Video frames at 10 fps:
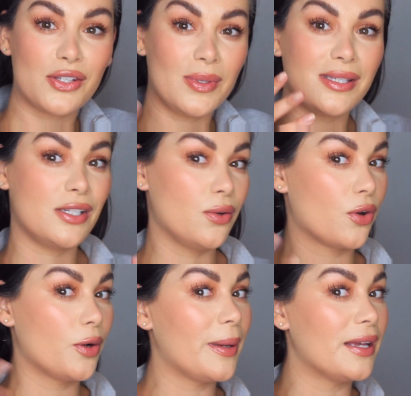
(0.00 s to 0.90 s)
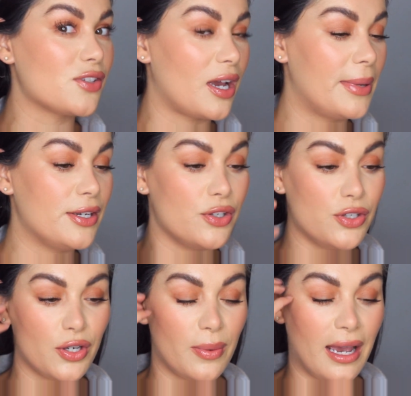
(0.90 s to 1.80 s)
So it's still got a bit of
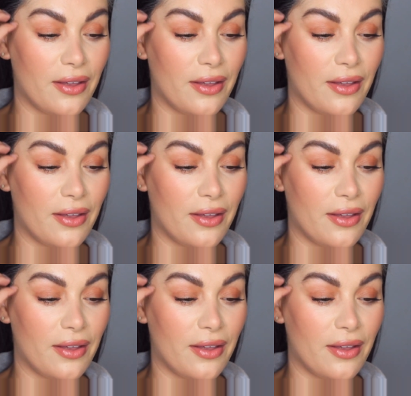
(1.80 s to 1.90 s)
dimension to it.